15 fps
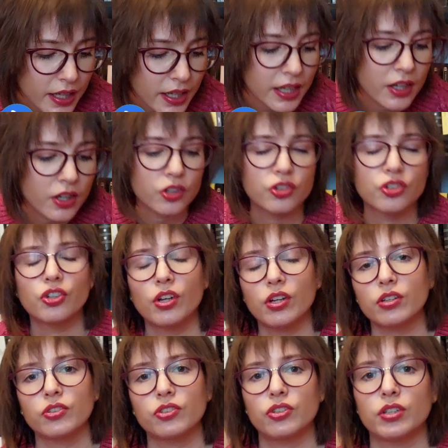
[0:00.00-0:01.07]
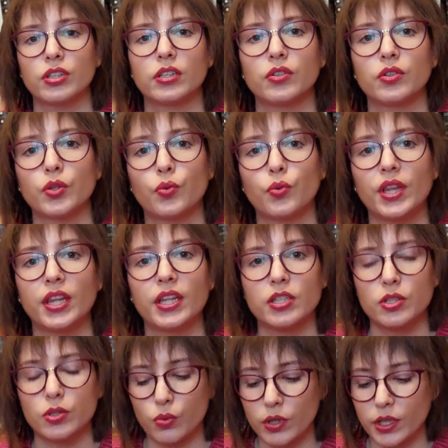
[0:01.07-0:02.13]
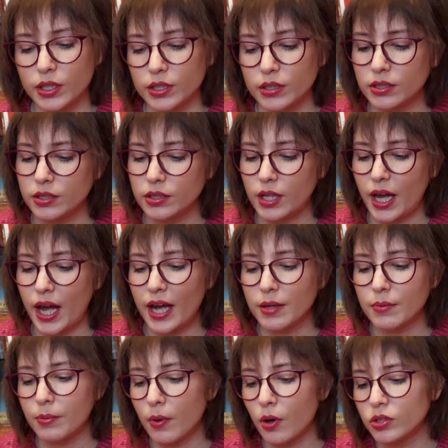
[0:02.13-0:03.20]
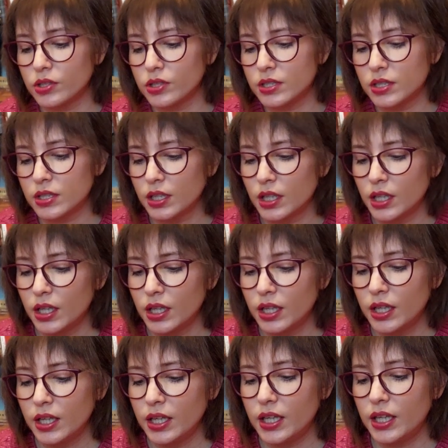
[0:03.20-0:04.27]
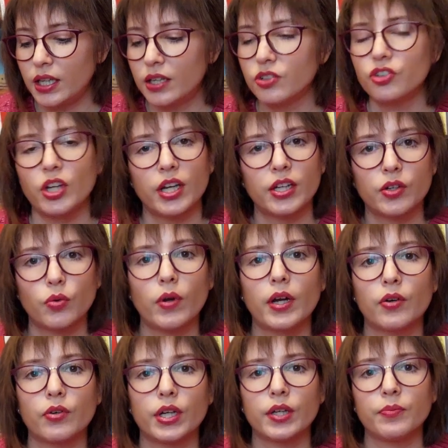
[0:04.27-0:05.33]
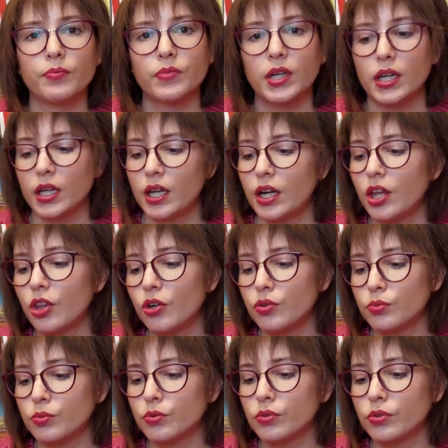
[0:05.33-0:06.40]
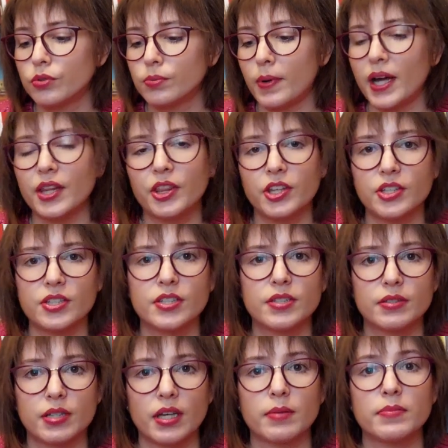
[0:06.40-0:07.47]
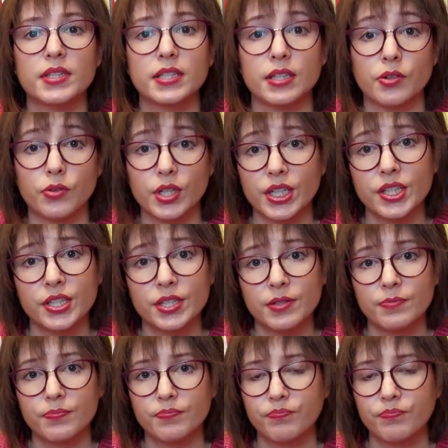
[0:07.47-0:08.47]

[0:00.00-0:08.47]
In conjunction with this one, I bought in January another book by this same series